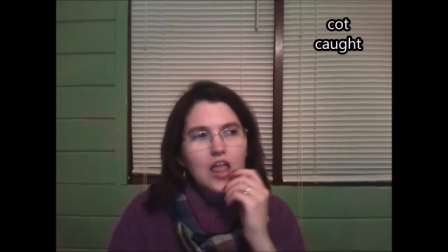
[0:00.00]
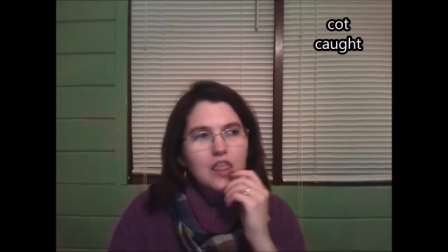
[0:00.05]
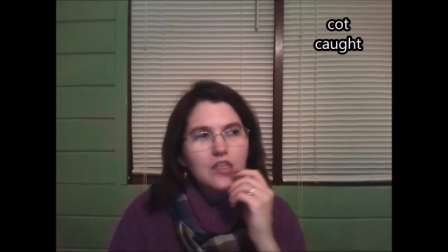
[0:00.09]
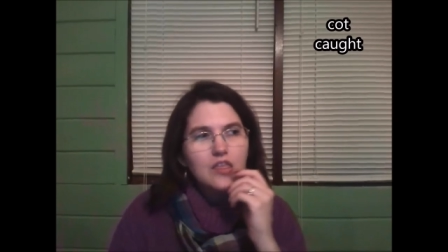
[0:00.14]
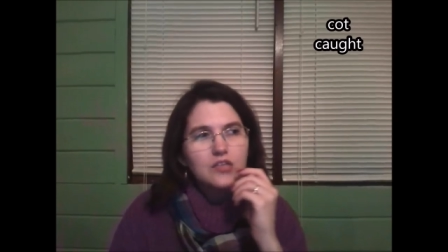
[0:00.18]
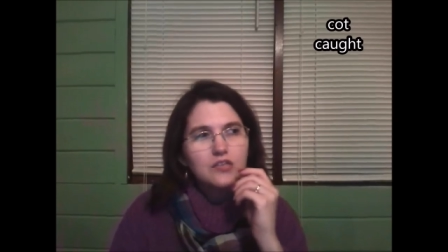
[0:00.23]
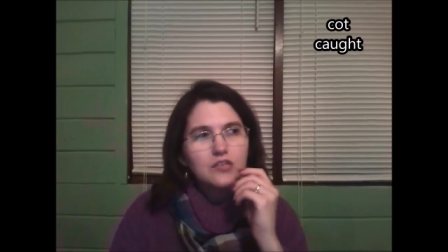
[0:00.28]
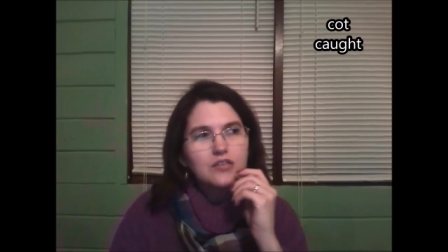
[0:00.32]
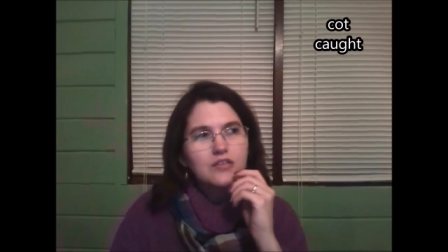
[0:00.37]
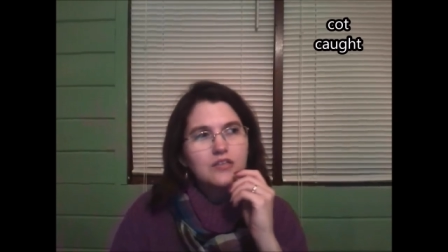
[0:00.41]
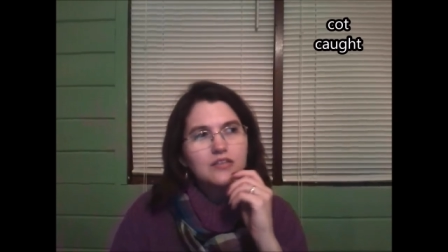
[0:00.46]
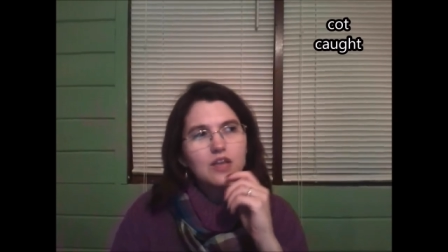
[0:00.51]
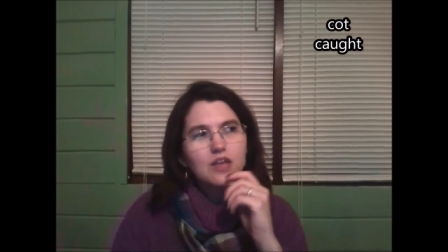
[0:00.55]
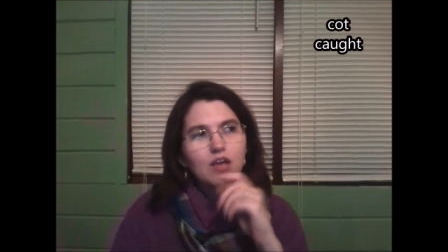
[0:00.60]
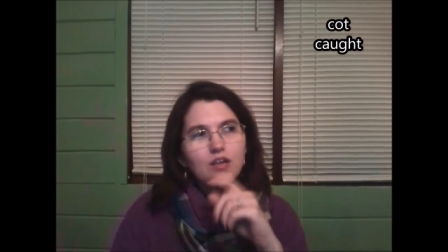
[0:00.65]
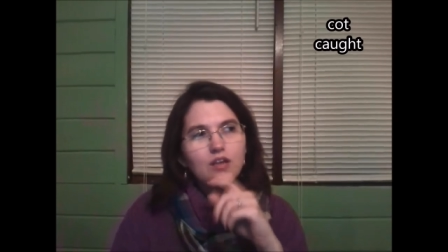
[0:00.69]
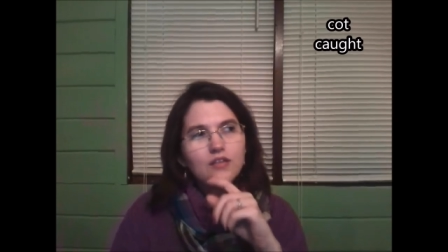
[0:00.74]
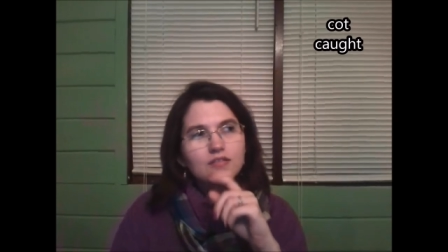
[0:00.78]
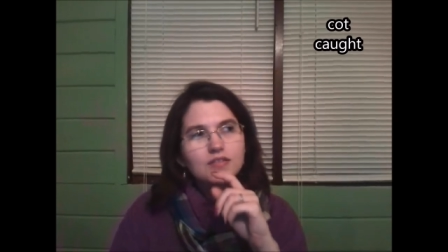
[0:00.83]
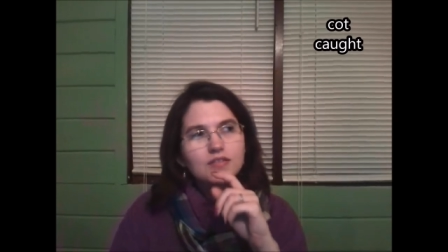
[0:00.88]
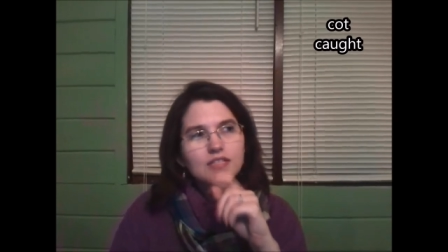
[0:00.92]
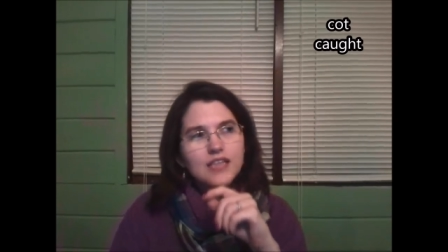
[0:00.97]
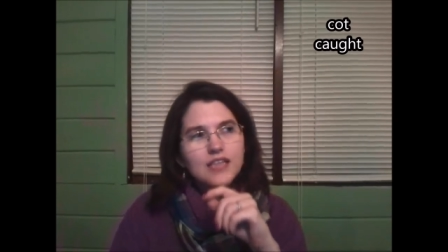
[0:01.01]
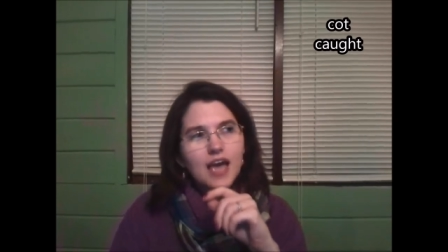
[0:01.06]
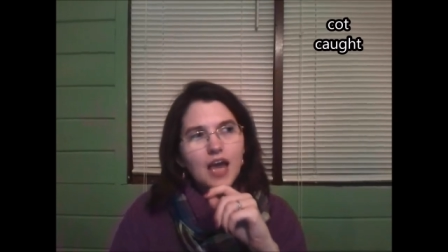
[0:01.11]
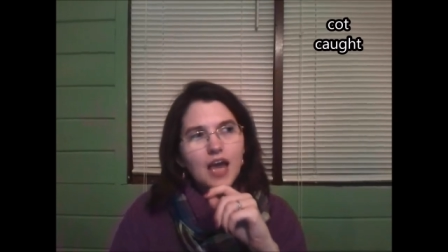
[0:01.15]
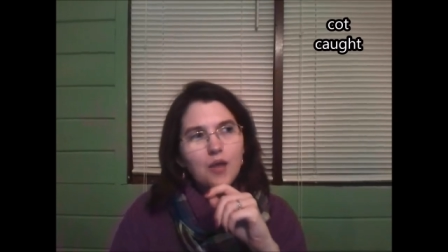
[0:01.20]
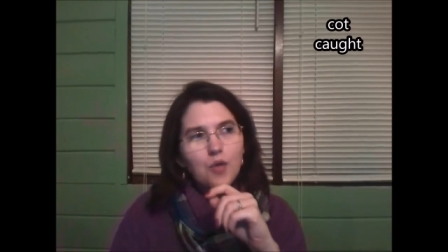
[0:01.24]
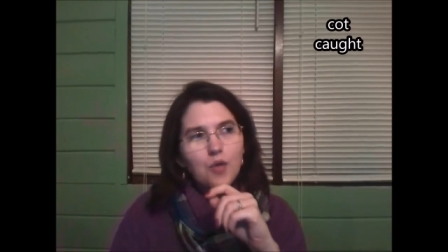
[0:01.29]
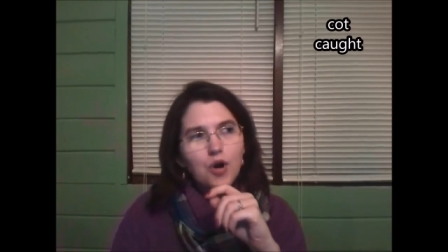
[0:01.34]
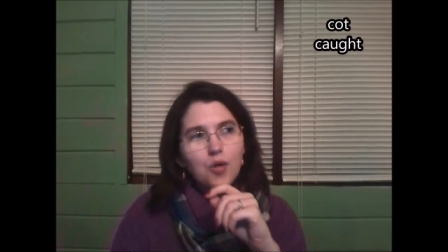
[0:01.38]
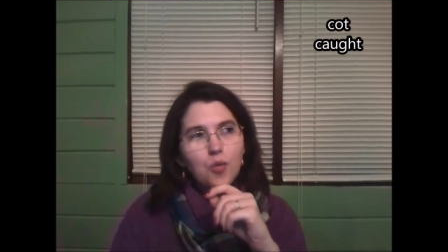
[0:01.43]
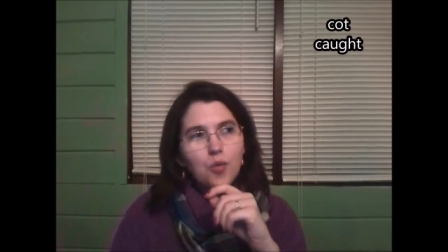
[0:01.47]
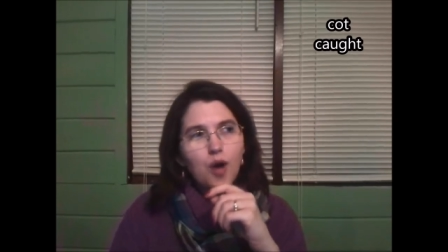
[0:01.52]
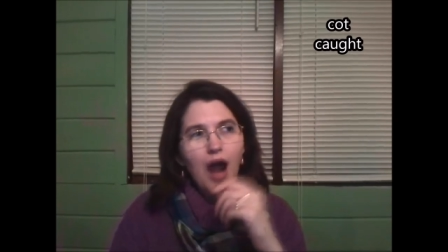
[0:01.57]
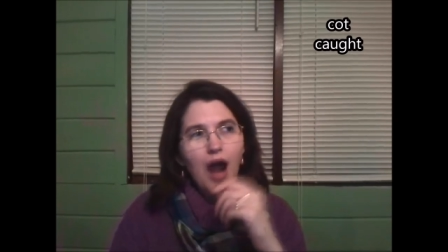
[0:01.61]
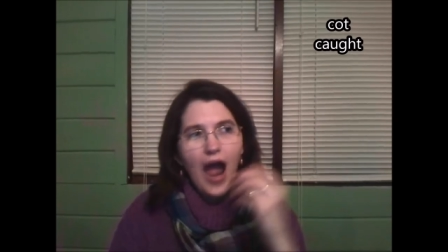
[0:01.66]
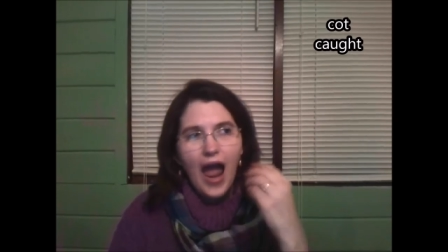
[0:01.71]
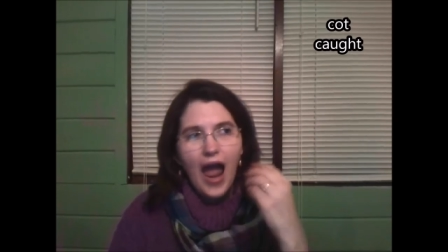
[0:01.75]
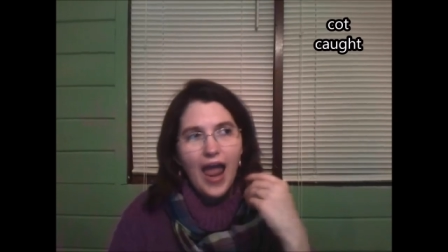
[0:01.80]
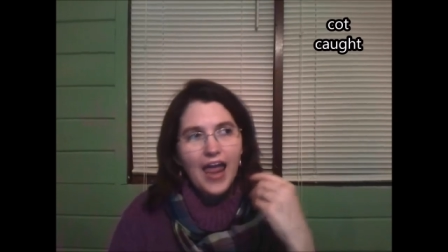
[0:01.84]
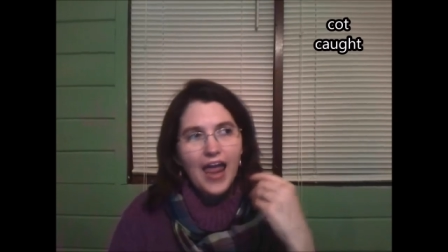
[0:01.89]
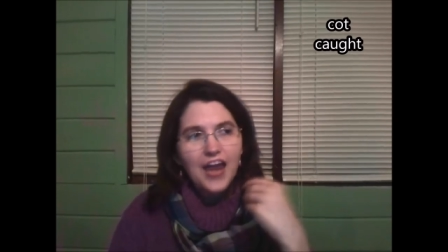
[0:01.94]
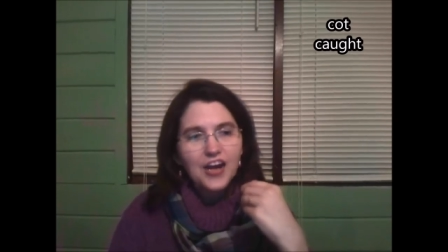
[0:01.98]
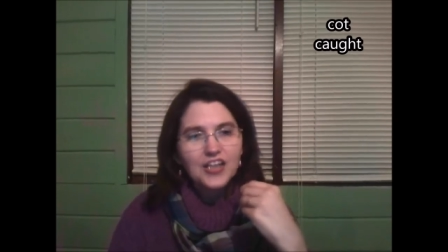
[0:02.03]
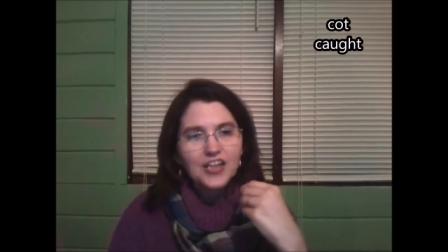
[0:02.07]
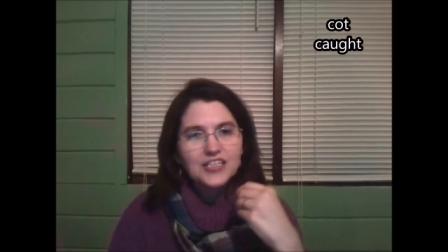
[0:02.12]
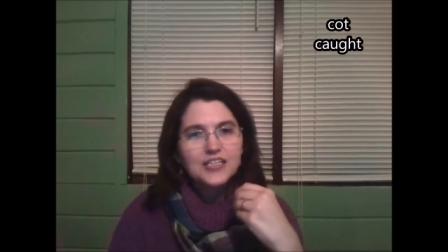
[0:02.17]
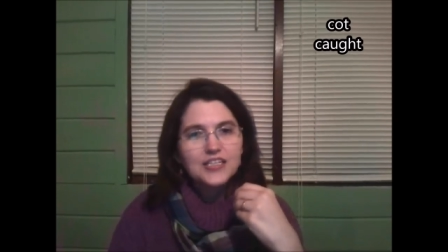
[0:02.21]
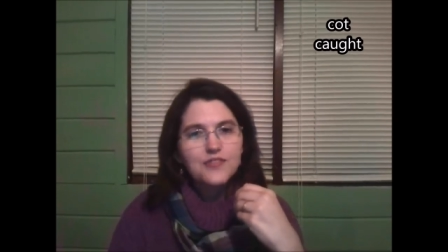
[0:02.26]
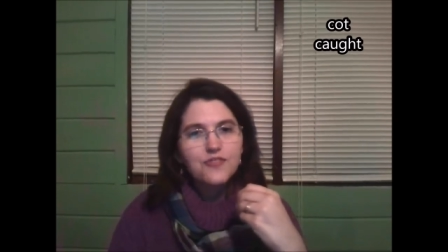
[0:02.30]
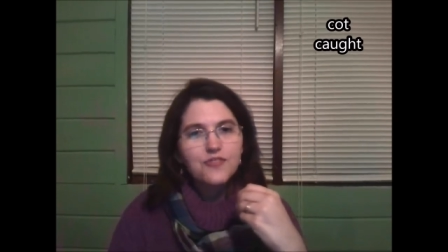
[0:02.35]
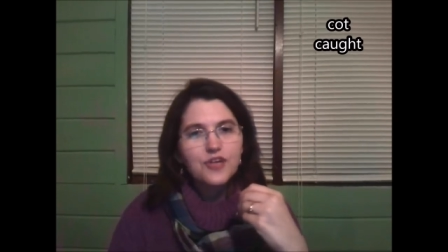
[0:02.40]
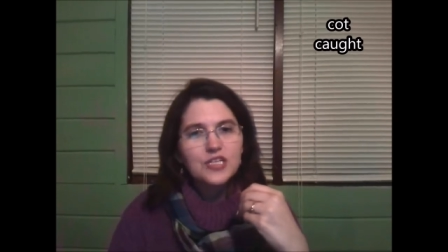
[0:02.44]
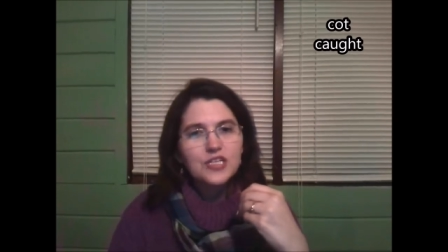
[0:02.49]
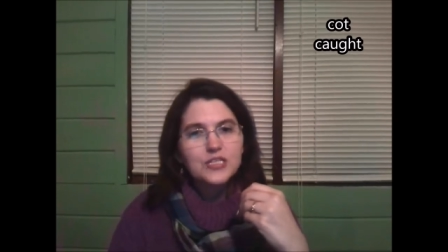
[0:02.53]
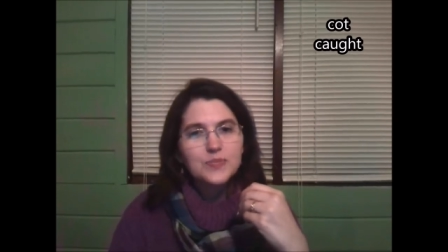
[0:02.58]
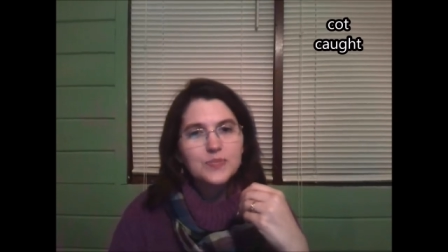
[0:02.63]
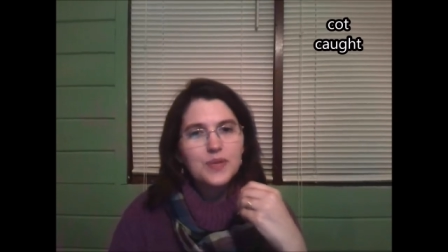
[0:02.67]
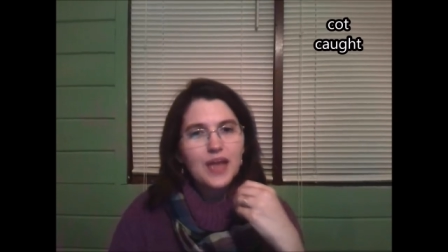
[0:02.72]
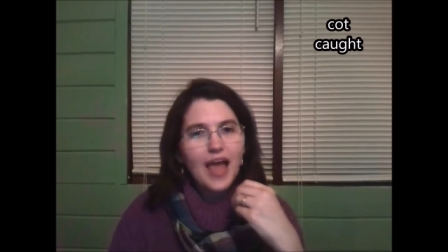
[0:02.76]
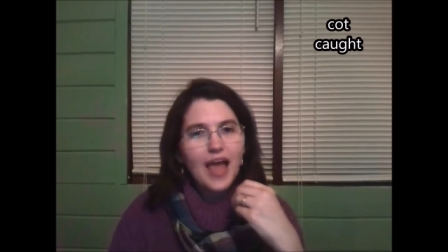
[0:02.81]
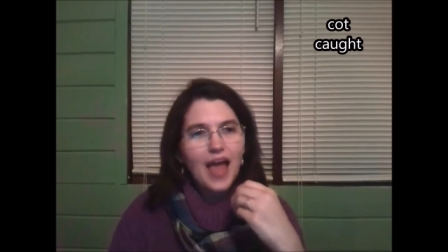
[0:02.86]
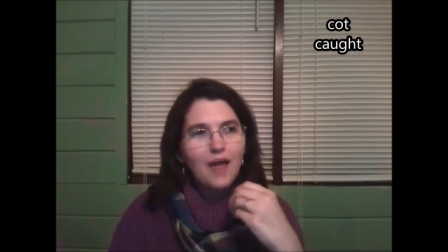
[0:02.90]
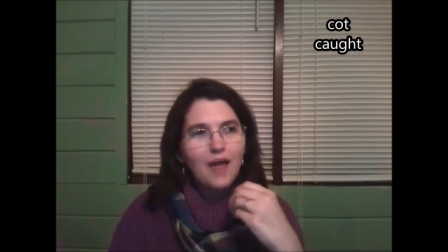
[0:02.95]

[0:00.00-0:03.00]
that's the kind of word where I hear a difference, but